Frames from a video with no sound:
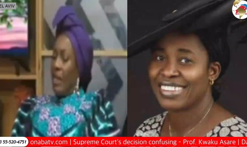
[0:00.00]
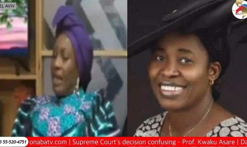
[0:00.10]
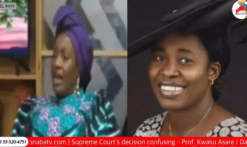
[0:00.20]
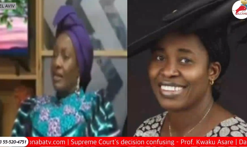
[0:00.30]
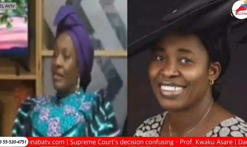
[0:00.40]

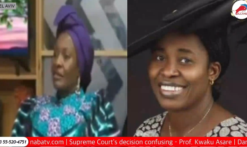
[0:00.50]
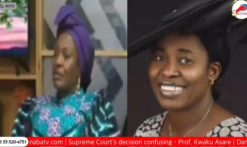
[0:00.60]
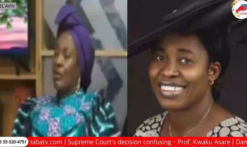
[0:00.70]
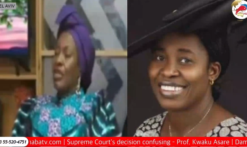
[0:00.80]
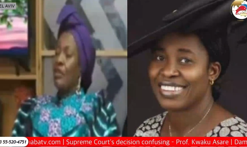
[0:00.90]
Speaker 1: he had
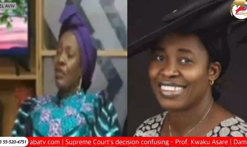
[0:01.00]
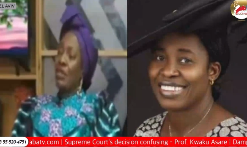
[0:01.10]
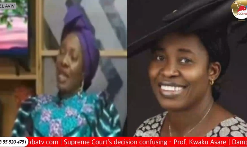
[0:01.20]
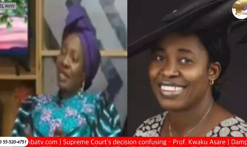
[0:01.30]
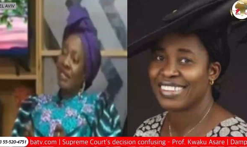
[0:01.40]
so
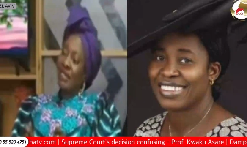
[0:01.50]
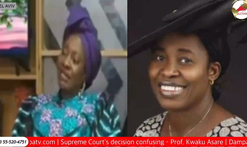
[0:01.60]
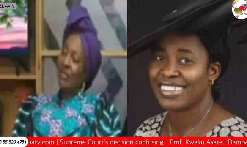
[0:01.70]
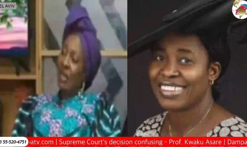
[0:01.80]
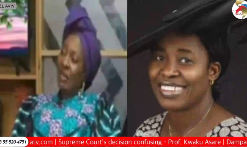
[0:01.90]
hypnotized the
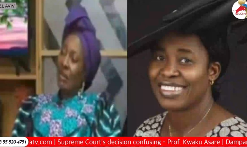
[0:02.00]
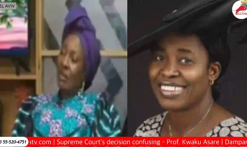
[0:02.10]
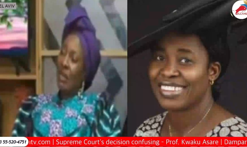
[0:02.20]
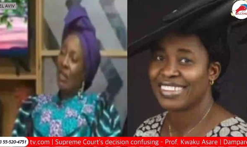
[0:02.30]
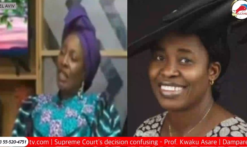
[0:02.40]
children
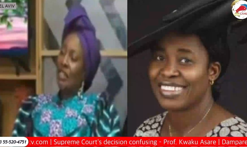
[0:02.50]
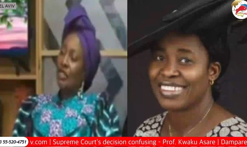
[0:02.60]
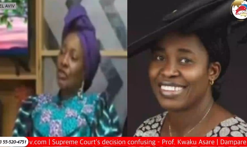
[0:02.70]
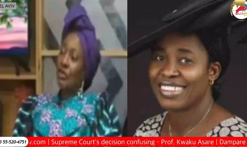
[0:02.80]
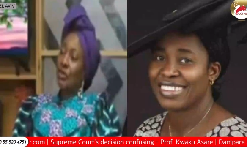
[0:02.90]
that they
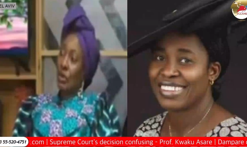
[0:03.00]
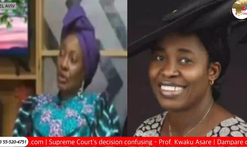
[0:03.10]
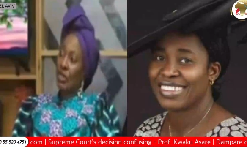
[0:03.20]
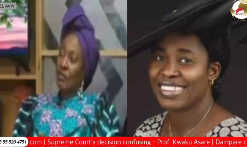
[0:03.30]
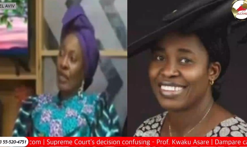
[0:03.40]
should
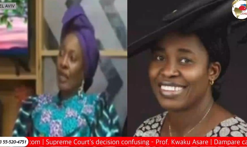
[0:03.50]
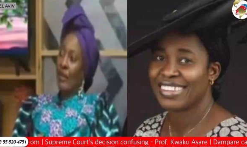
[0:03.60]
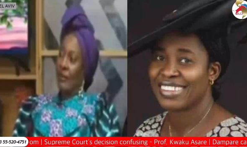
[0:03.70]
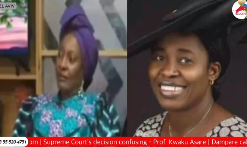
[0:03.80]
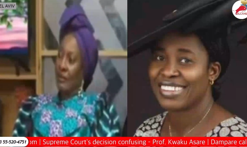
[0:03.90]
not
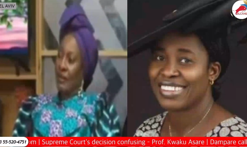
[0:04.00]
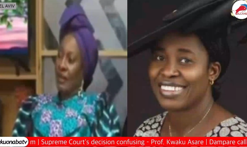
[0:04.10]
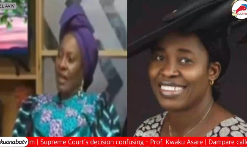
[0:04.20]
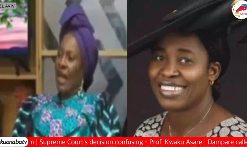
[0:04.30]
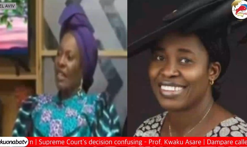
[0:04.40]
speak
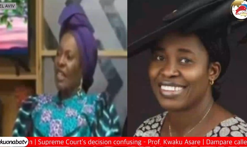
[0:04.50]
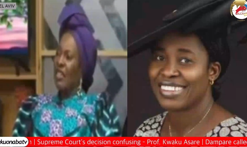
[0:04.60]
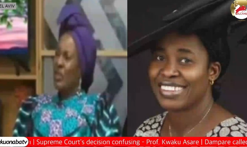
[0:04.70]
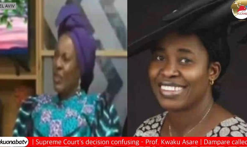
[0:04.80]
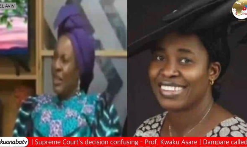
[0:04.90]
and
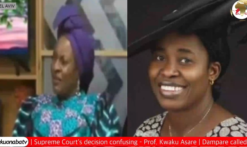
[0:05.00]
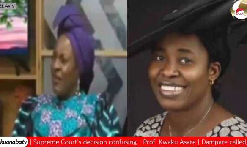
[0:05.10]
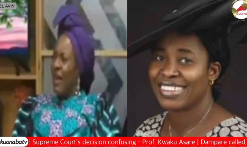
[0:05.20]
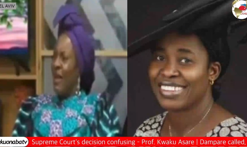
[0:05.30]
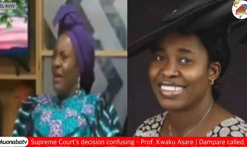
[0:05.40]
they should
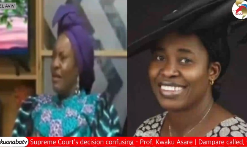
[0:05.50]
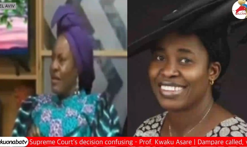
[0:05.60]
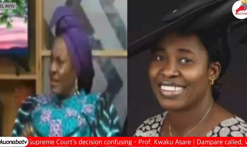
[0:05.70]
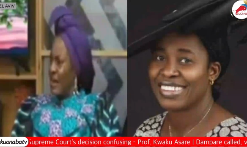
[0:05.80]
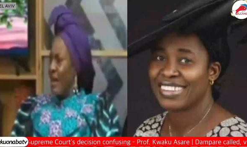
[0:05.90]
never
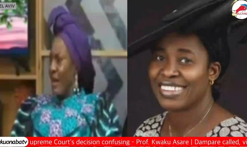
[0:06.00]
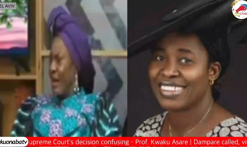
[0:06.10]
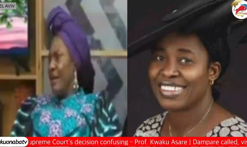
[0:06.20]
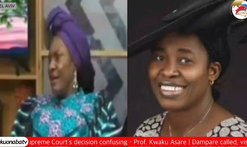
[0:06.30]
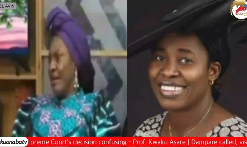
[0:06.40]

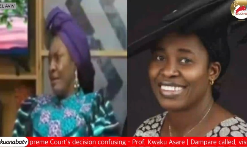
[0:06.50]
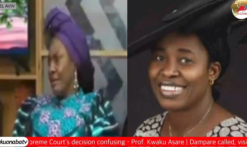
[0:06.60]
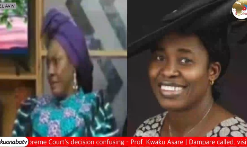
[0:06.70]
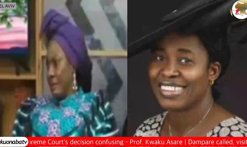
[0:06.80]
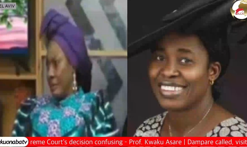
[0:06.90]
say
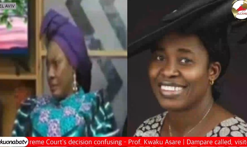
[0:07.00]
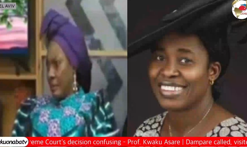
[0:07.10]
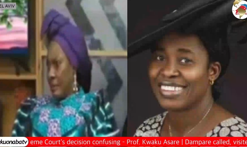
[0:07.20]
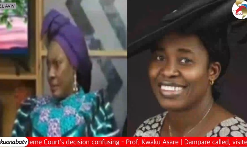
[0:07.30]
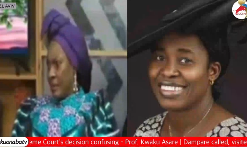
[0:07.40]
anything
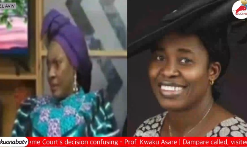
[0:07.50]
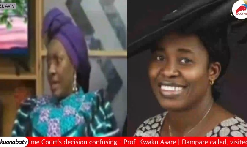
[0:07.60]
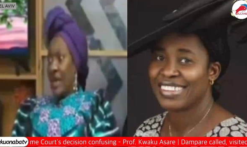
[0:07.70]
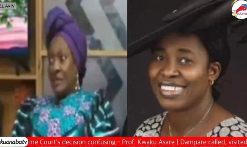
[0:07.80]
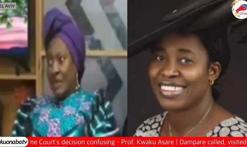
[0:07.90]

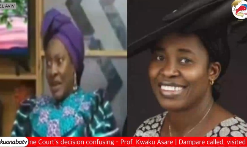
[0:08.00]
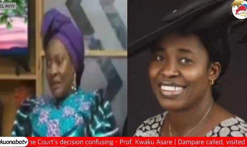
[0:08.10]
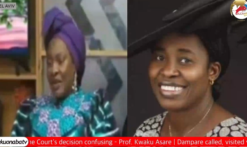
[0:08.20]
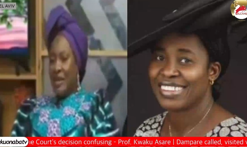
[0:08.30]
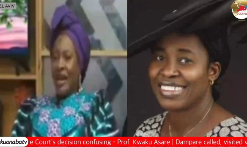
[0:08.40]
that has been
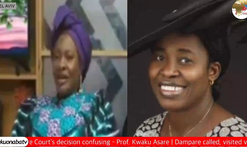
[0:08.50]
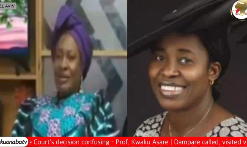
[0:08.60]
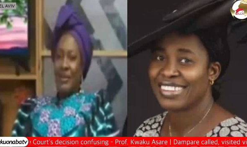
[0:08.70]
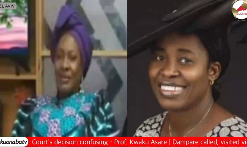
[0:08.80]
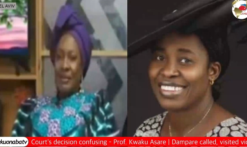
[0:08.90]
happening in the
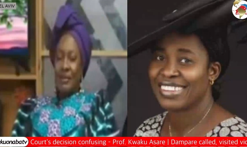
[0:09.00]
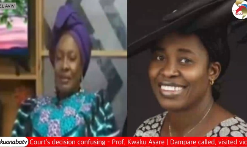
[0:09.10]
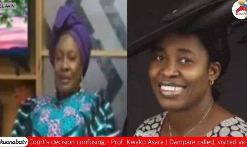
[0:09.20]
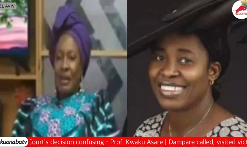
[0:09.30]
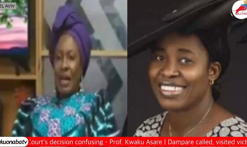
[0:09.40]
house
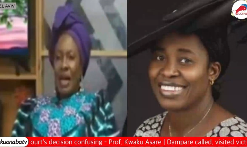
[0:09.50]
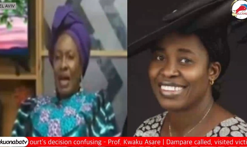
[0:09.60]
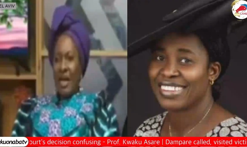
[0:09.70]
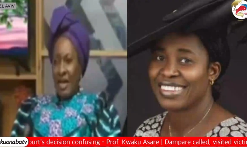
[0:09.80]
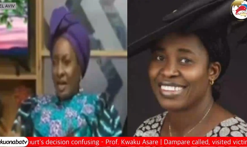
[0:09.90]

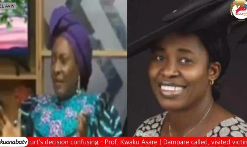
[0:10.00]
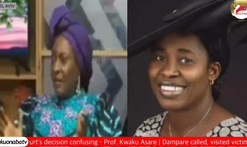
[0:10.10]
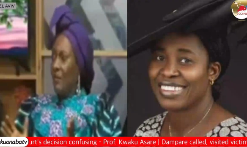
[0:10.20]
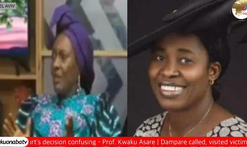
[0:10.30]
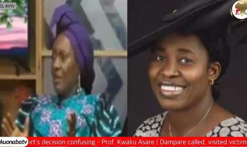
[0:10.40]
I came
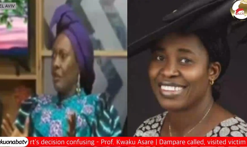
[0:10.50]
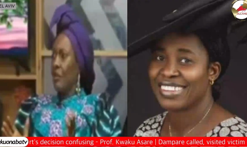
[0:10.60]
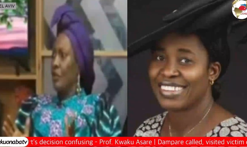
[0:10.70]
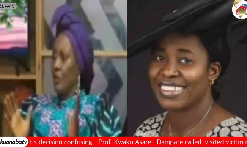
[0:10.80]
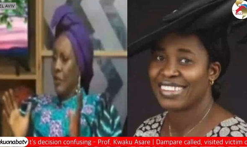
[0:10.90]
in with the
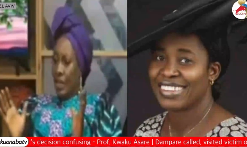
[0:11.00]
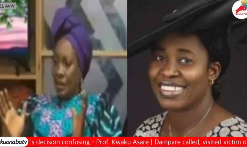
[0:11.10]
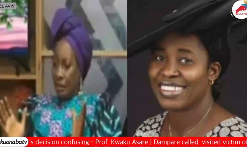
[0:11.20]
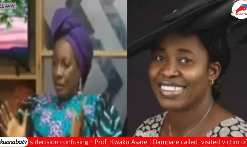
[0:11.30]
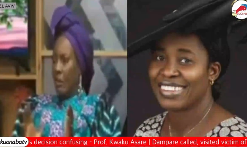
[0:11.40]
crew,
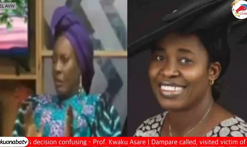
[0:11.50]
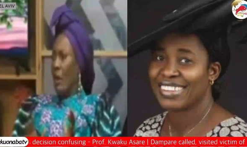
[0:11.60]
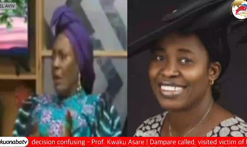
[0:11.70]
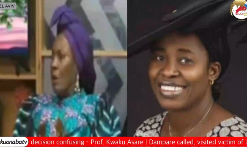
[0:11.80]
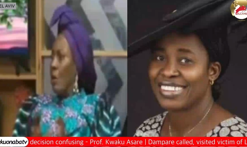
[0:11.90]
with
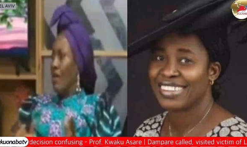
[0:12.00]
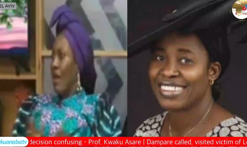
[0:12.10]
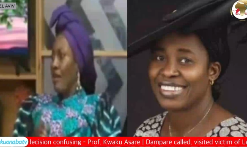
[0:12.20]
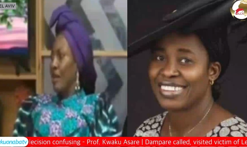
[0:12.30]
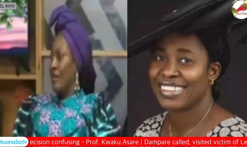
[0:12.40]
all
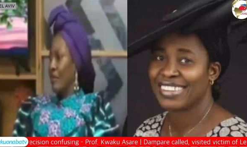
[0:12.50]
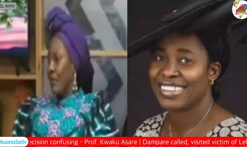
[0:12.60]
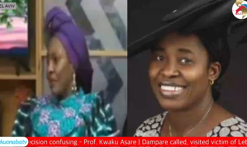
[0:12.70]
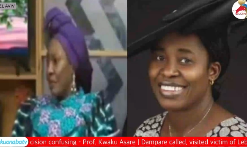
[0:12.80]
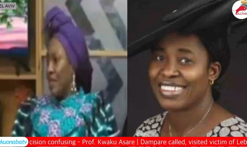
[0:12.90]
the
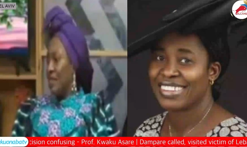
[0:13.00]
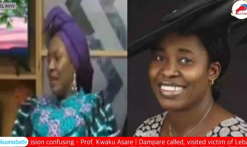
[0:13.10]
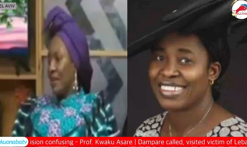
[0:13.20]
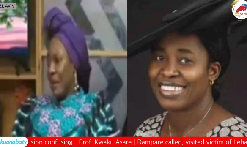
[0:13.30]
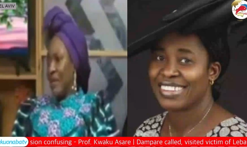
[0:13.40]
directors from the
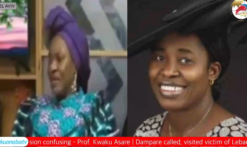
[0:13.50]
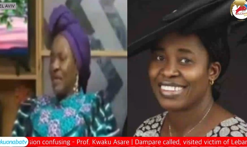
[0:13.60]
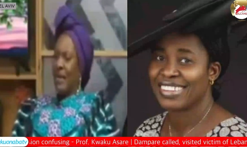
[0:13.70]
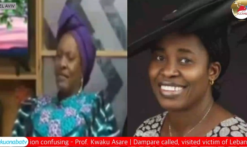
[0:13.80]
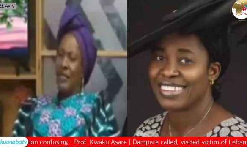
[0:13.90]
ministry and the
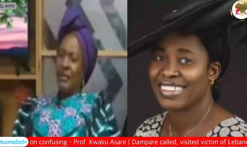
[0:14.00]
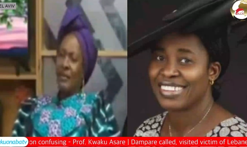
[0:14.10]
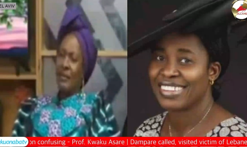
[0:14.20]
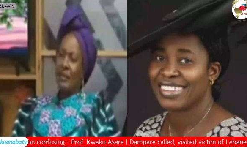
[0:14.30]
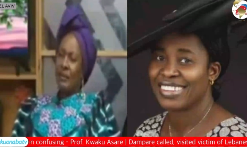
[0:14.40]
permanent secretary.